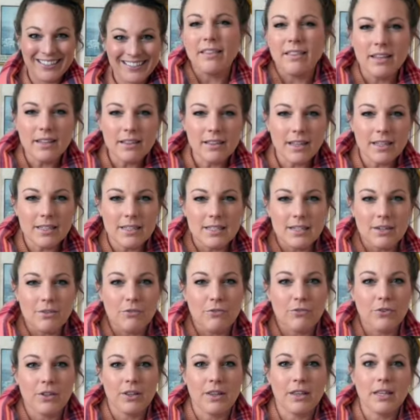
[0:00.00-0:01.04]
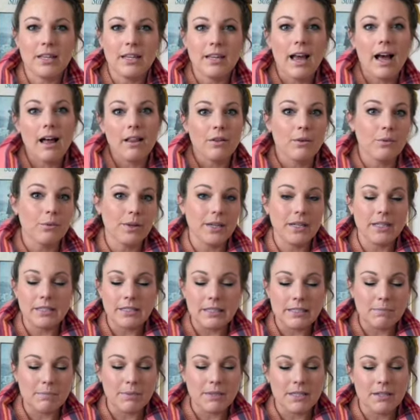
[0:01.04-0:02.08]
I think that's it for the Halloween
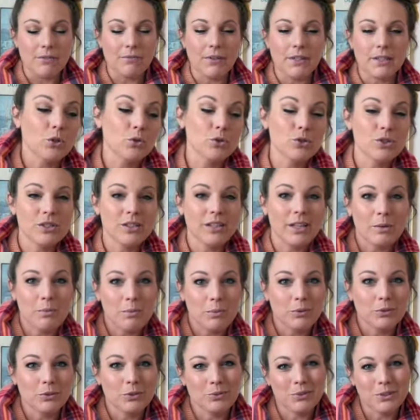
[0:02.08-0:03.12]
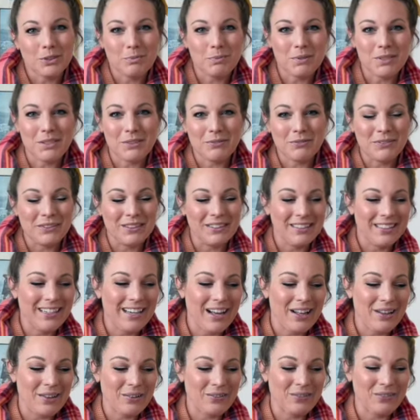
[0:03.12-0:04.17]
specific. Those labels were specifically
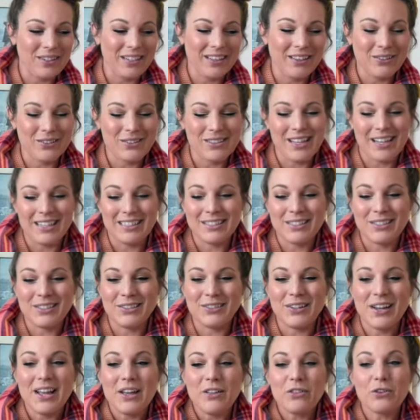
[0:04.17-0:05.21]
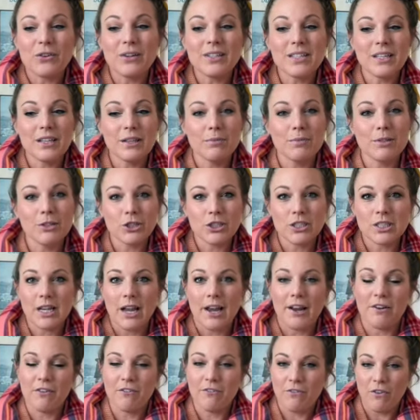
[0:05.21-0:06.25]
Halloween, those last two. The rest of them are just
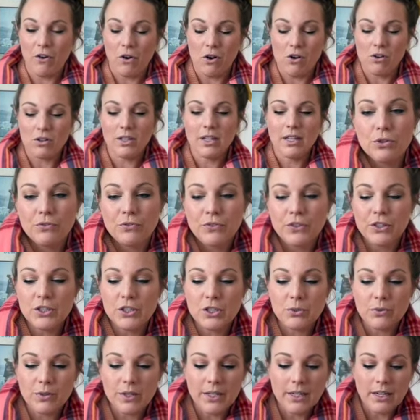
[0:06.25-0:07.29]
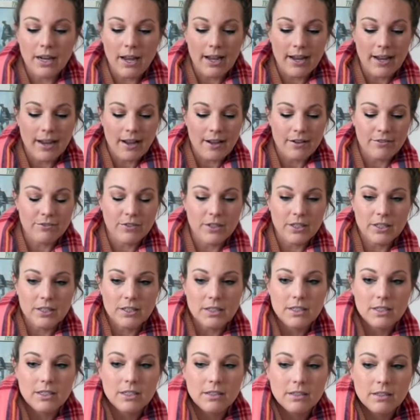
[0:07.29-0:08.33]
kind of fall. The first one I have
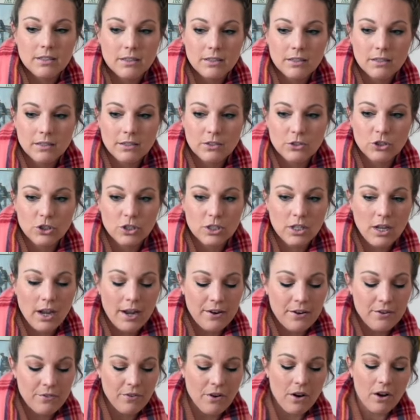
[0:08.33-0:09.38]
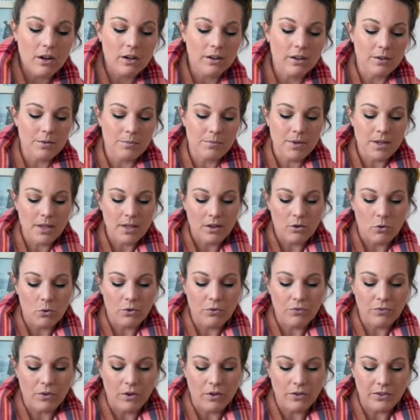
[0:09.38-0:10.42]
that's just kind of autumn or
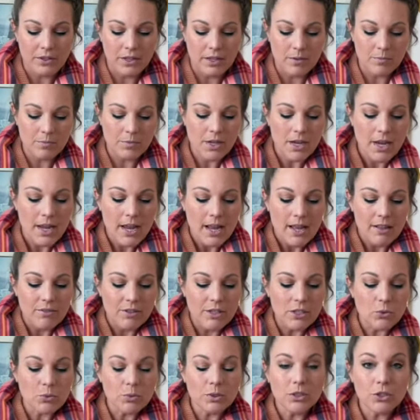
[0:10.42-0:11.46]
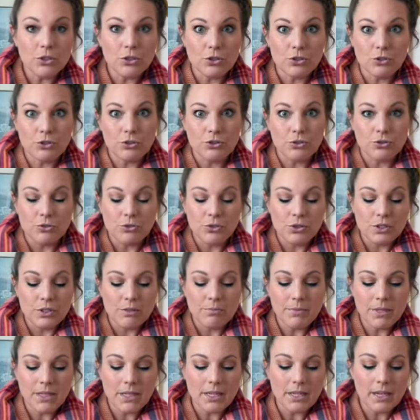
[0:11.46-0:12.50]
fall themed. This one's new to
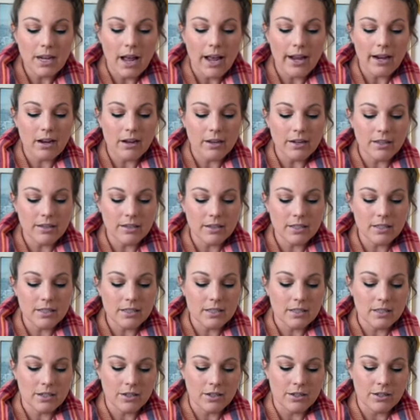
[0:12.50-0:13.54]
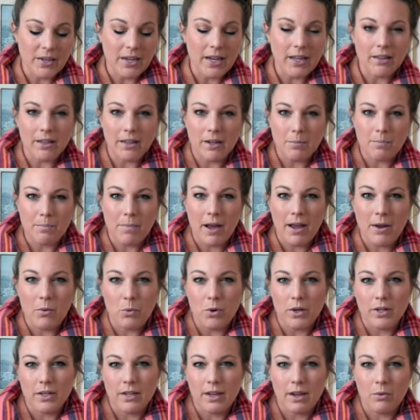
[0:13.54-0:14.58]
me. I got it this year. They had like a buy
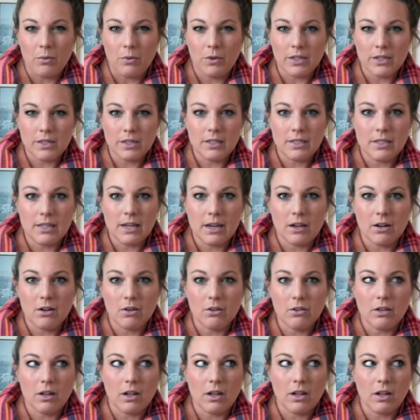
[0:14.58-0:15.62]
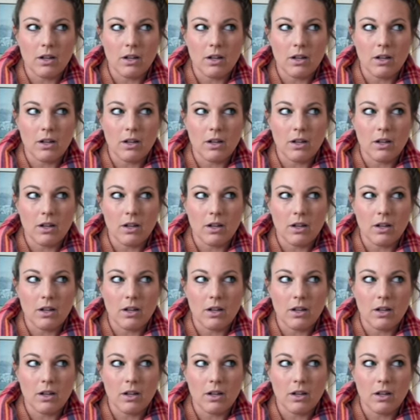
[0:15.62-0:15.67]
one get one sale